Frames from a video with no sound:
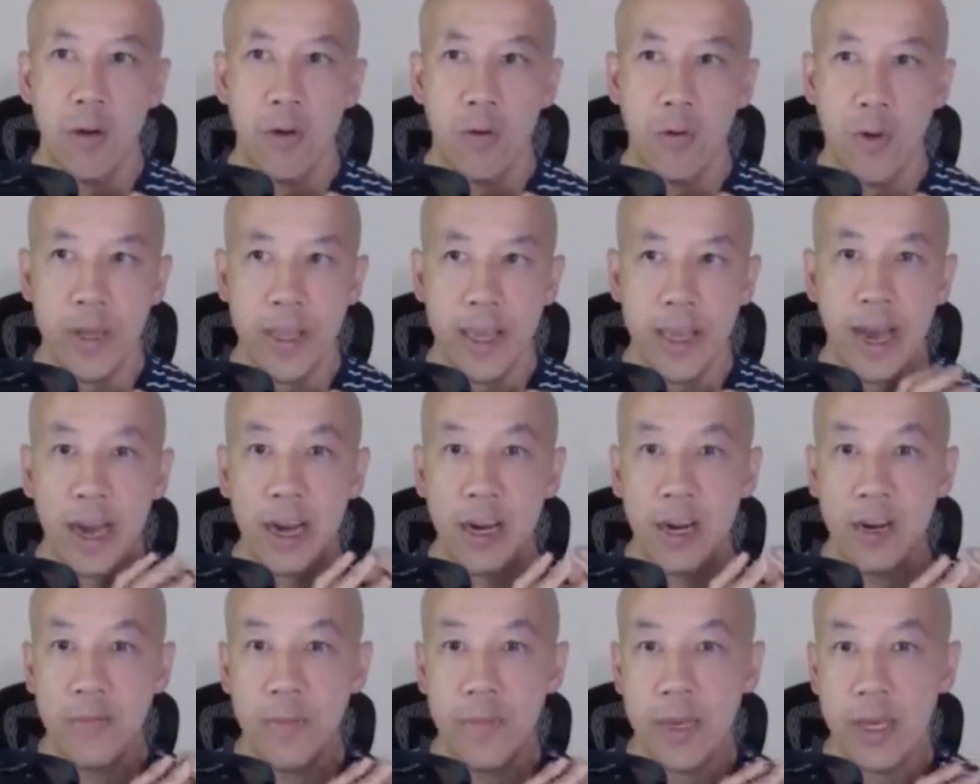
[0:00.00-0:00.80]
when they
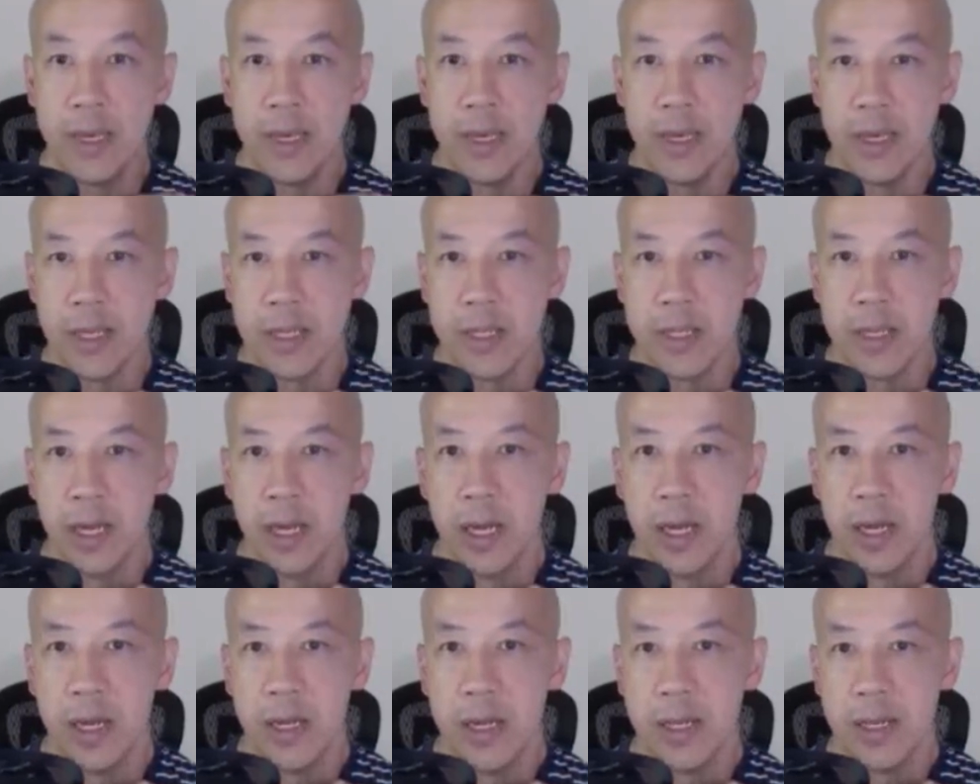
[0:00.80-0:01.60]
hire me is
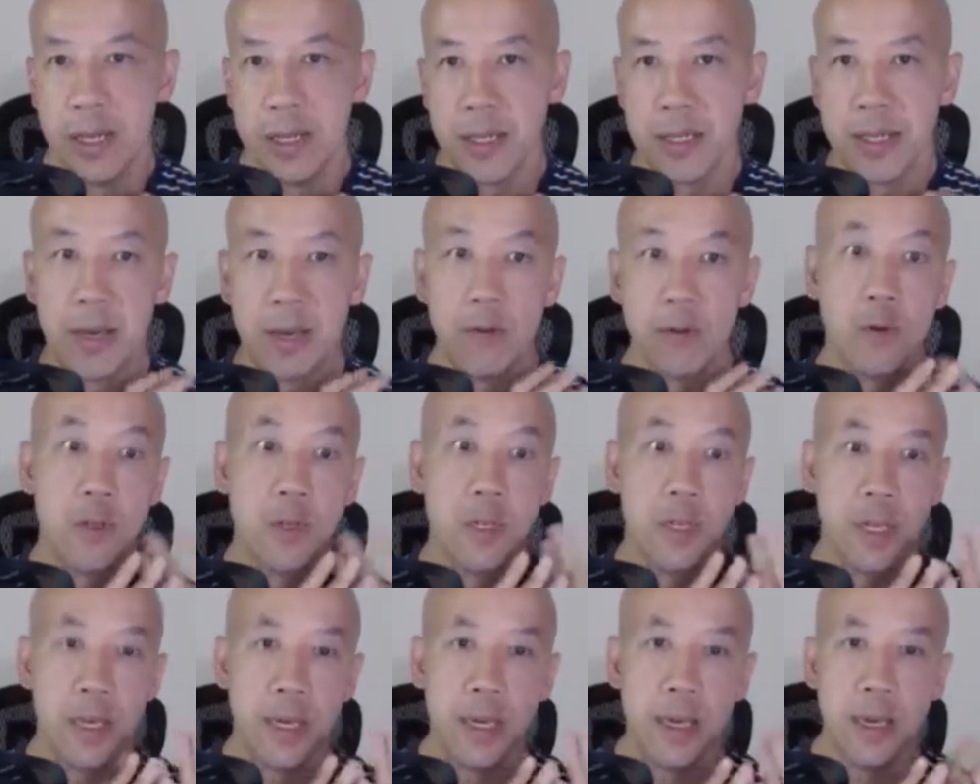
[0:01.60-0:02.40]
they say, well,
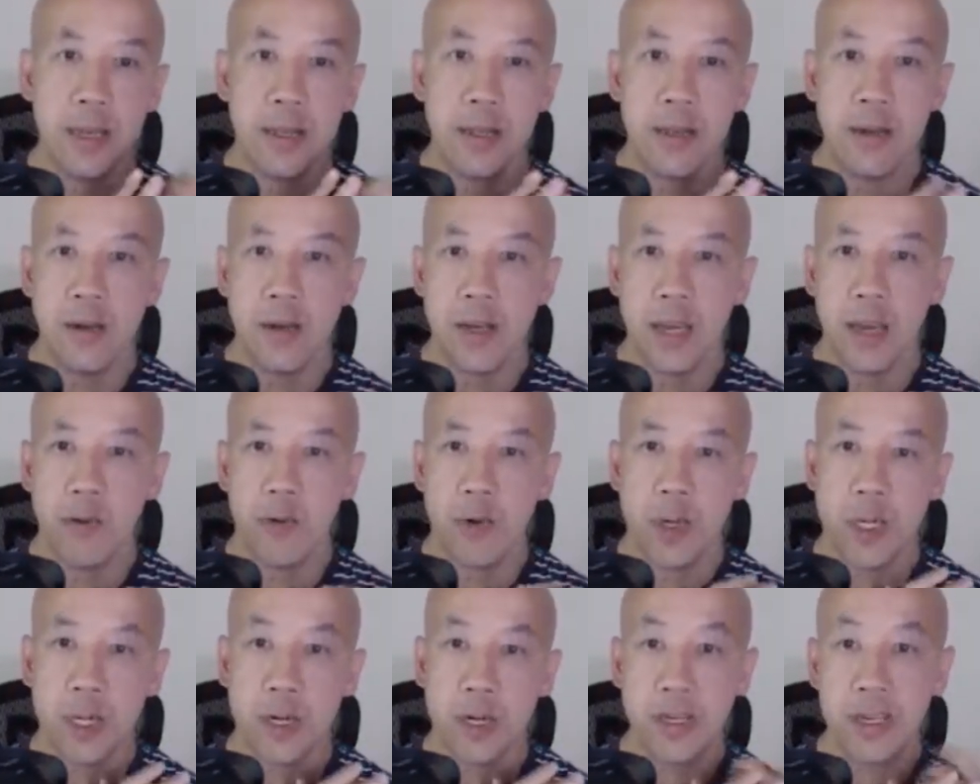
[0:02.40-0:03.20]
Dean, okay,
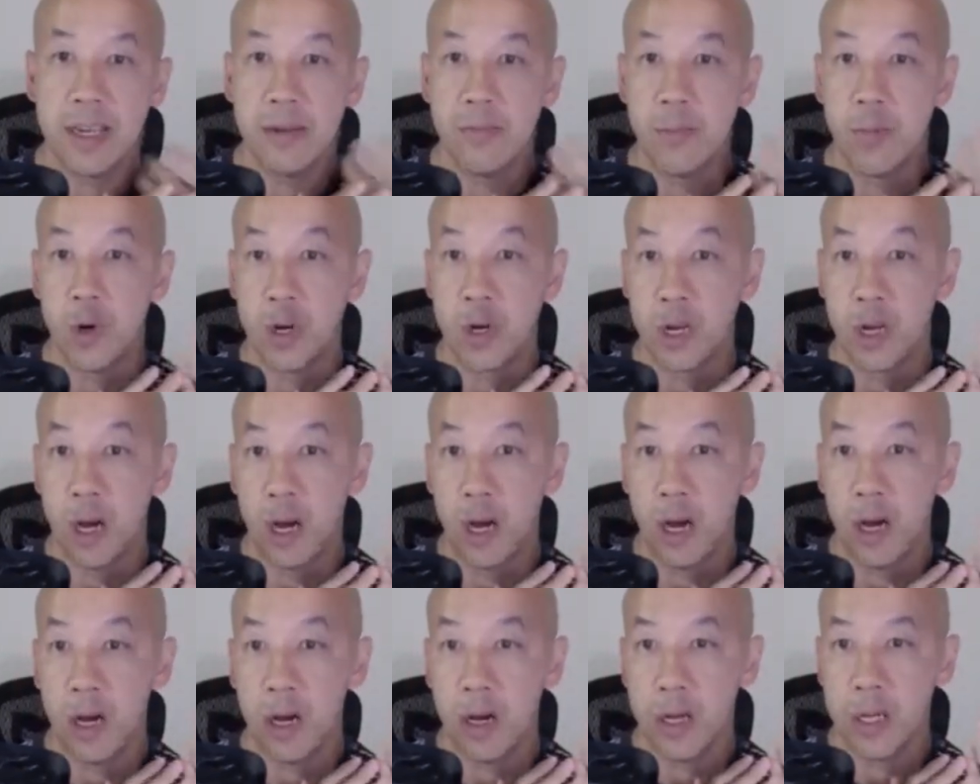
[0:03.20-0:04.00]
we're starting to get more
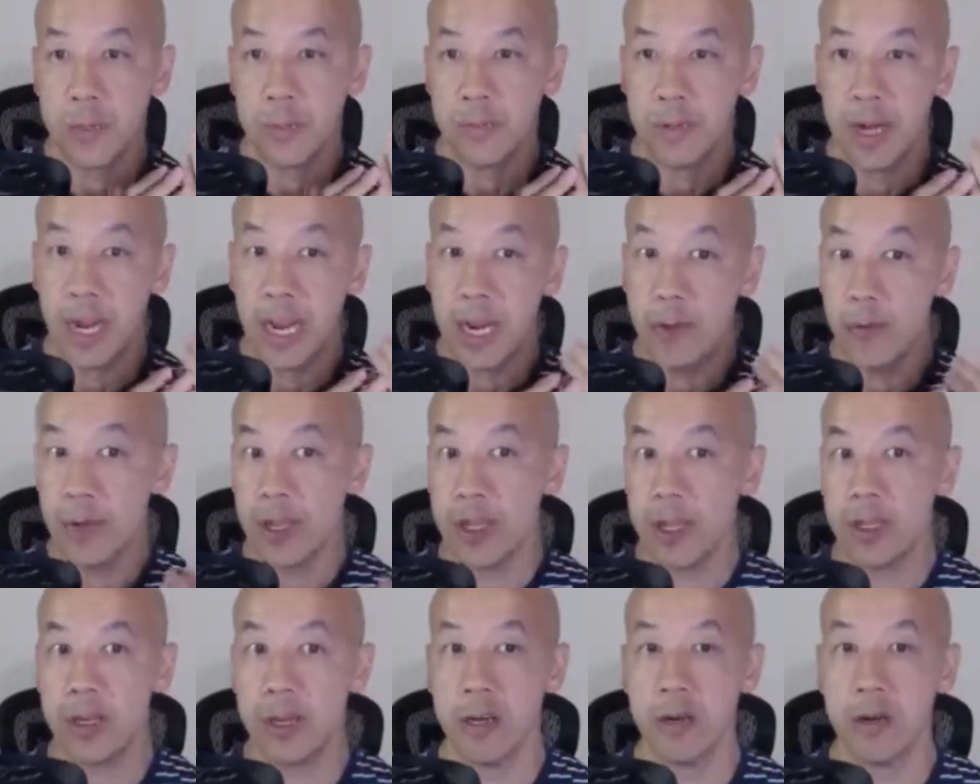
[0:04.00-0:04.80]
calls, but how do
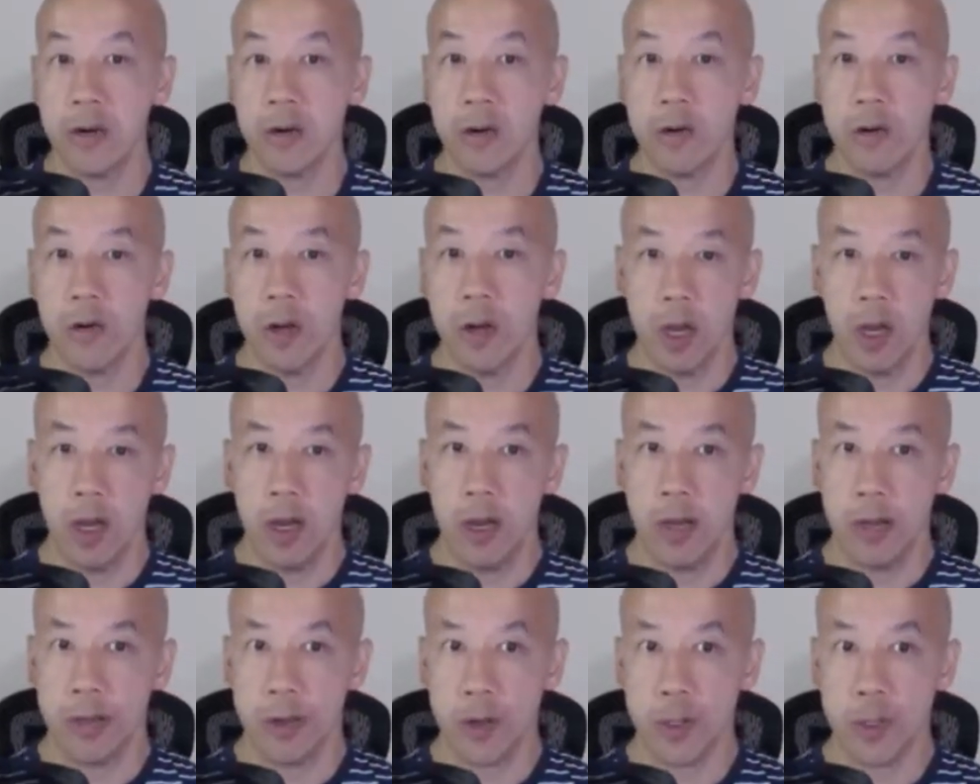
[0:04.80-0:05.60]
we know
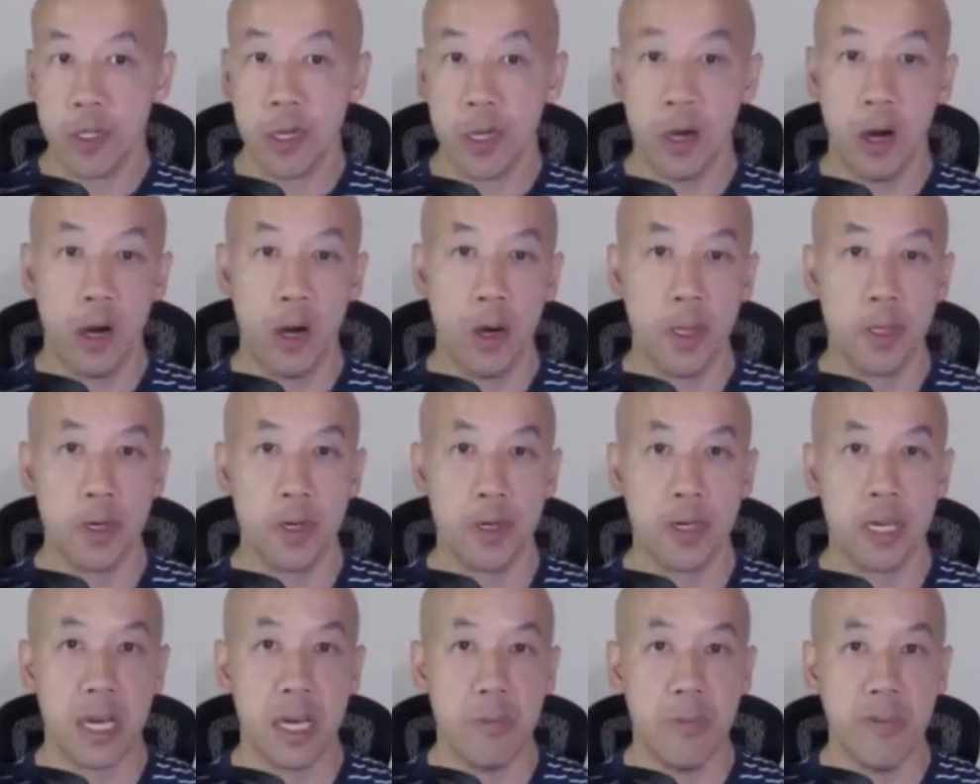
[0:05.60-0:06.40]
those calls
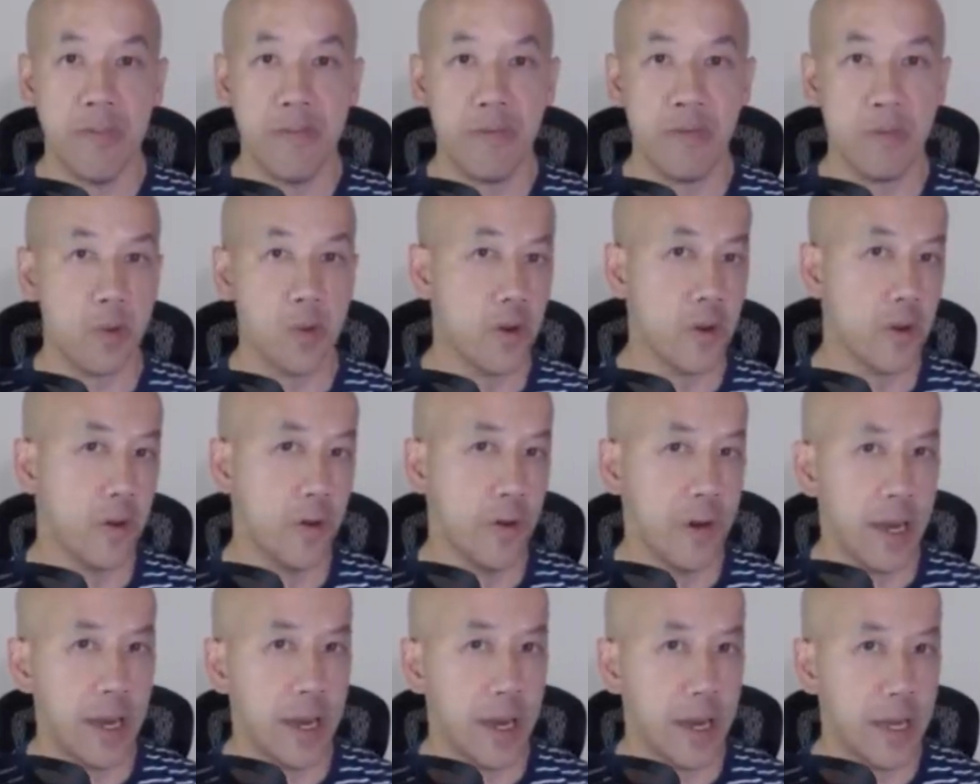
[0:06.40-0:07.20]
are coming from
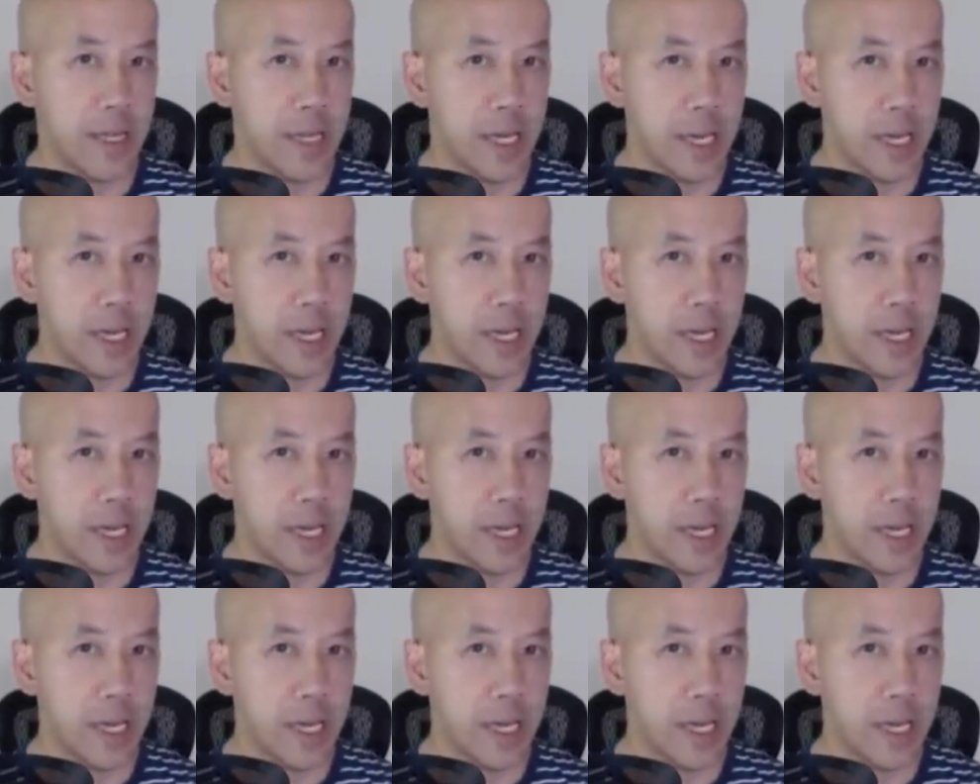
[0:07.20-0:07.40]
Google Ads?